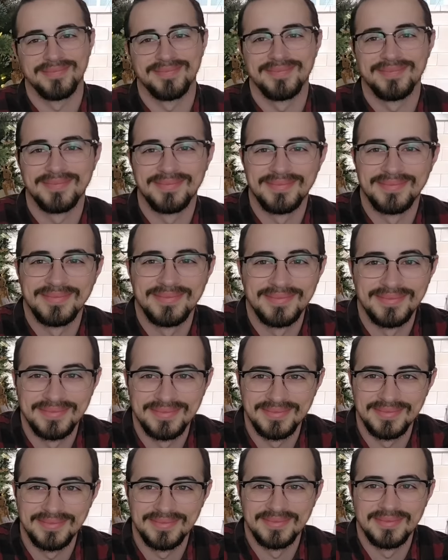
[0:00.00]

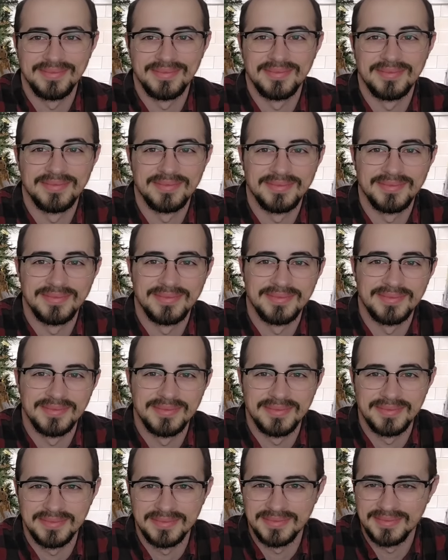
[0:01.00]

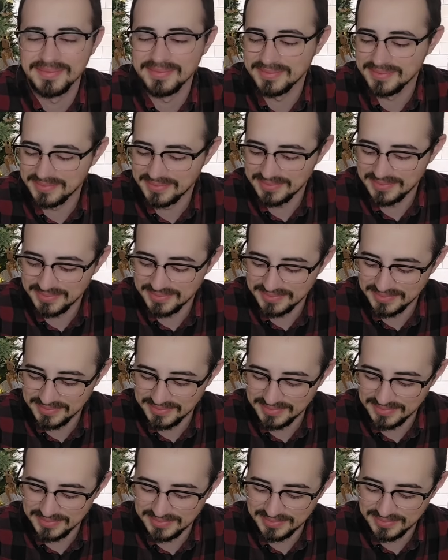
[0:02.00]

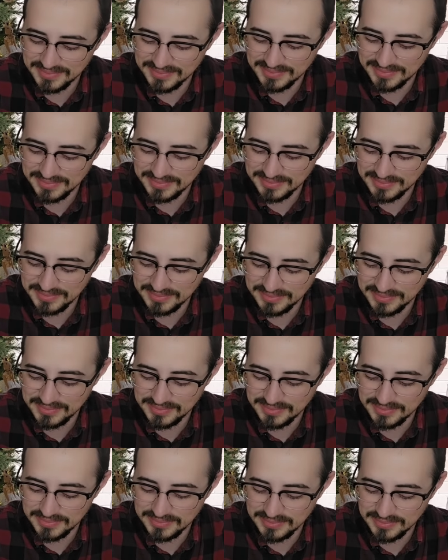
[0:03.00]

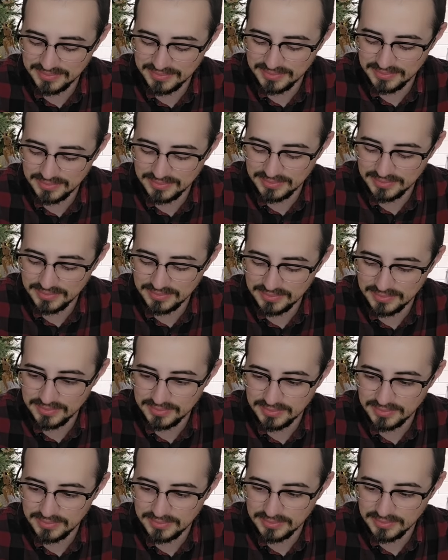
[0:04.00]

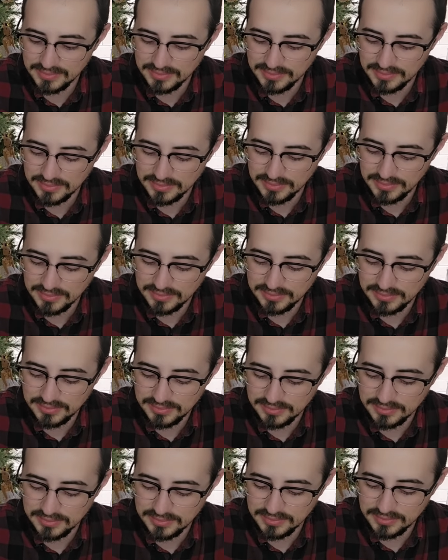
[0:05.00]

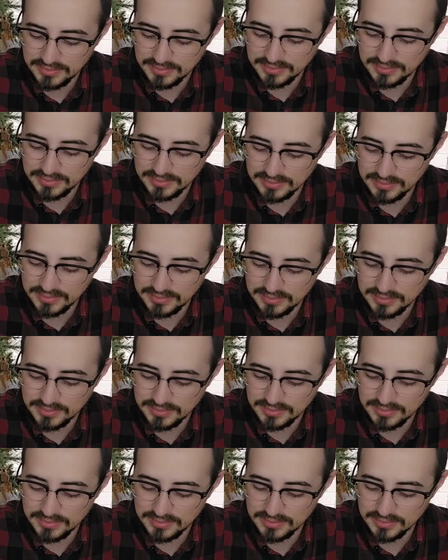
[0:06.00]

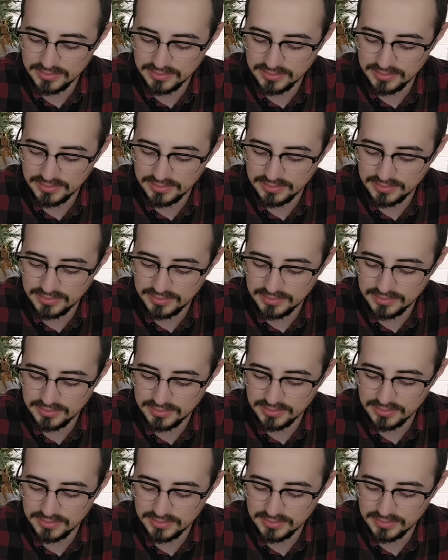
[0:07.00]
[no speech]